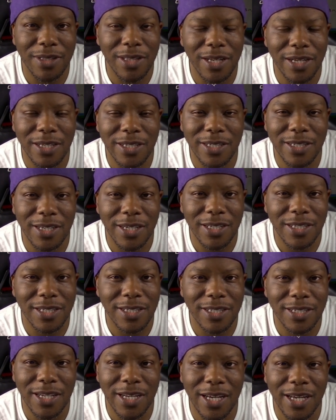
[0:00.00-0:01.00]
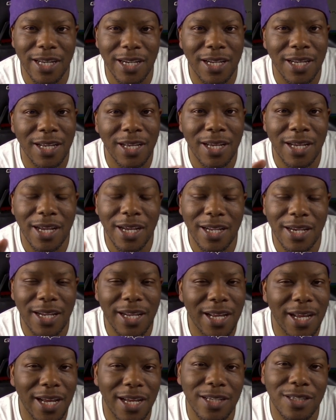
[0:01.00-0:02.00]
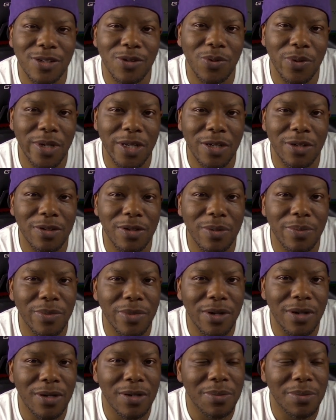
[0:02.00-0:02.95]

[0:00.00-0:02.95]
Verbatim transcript: things such as that, and they had to wait on the ball.